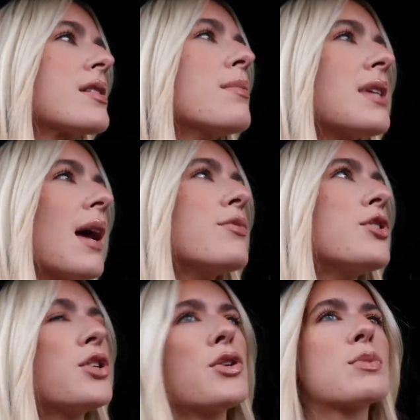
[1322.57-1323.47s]
Sometimes
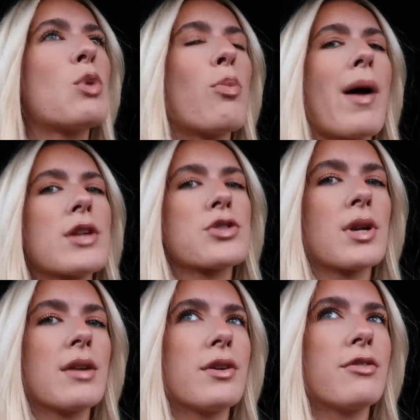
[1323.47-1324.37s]
you use more
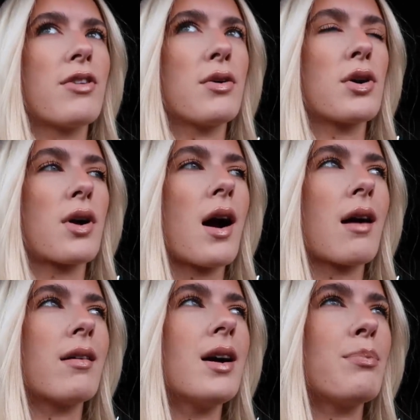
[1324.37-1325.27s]
petrol if you fill your
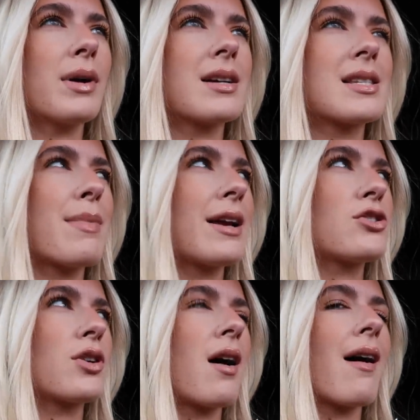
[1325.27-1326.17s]
car up because it makes
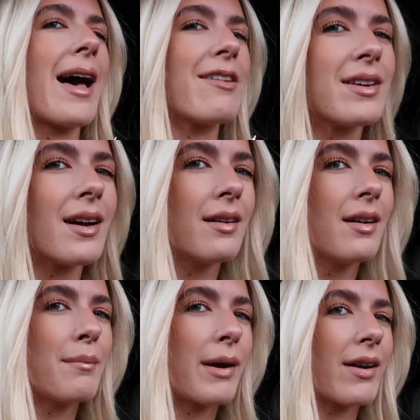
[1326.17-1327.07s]
your car heavier,
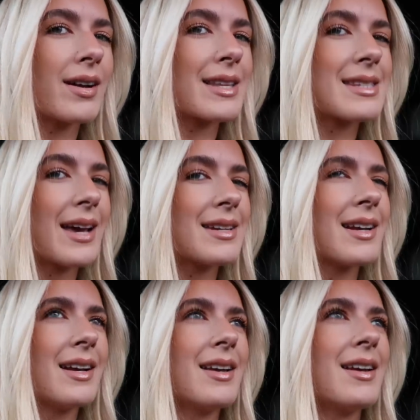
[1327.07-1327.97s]
my granddad said.
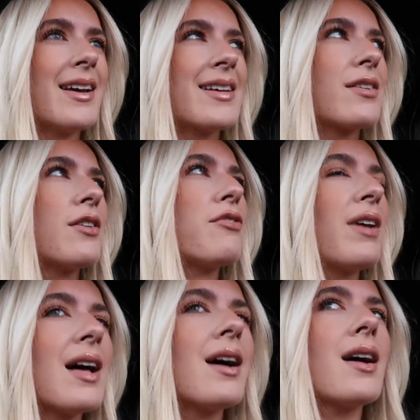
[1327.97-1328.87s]
So if you
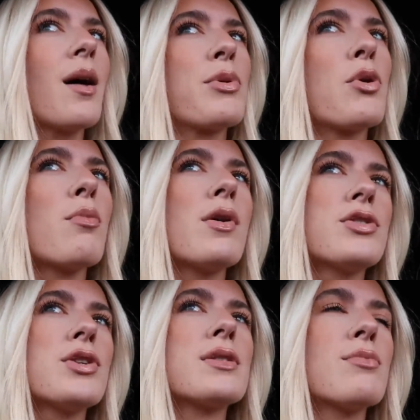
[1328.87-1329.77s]
fill it up, you
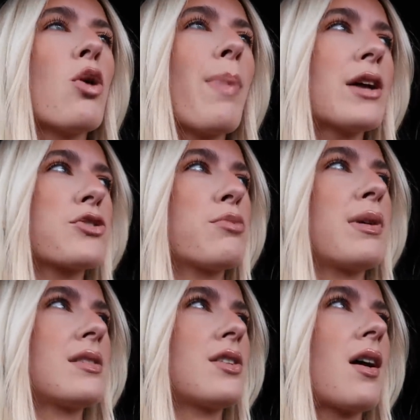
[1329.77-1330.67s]
almost use more petrol
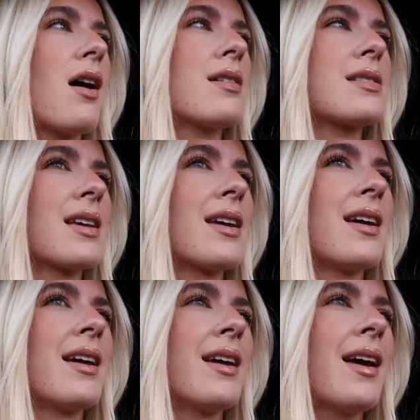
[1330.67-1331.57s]
because your car's
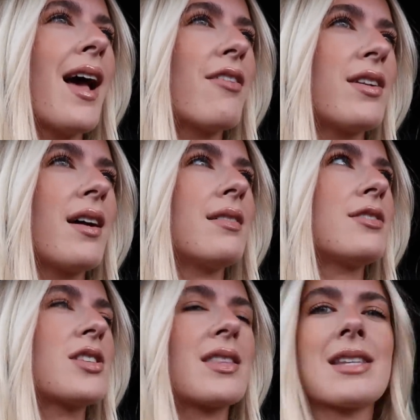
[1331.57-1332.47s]
heavier.
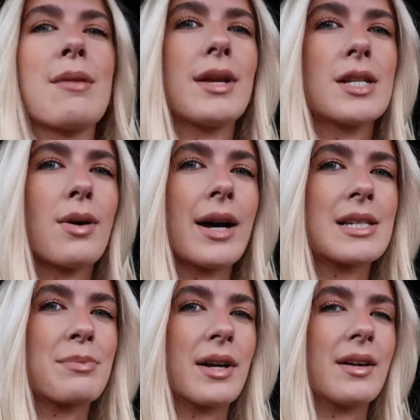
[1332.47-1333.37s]
Just said the same thing
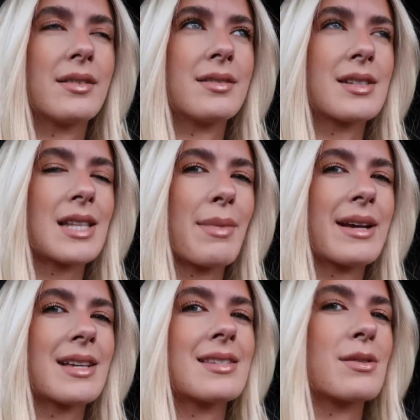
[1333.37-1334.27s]
twice, but does that
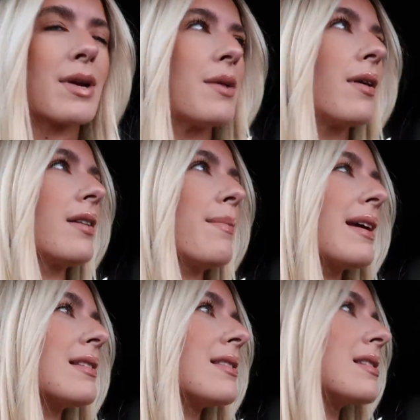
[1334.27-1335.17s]
make sense to anyone? It
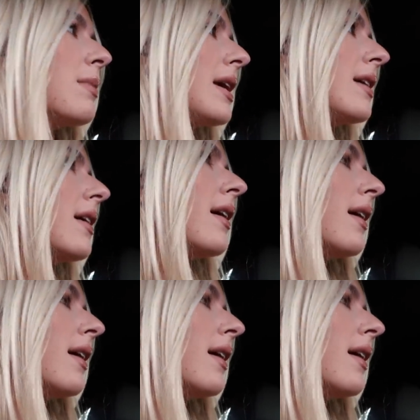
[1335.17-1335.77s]
makes sense to me.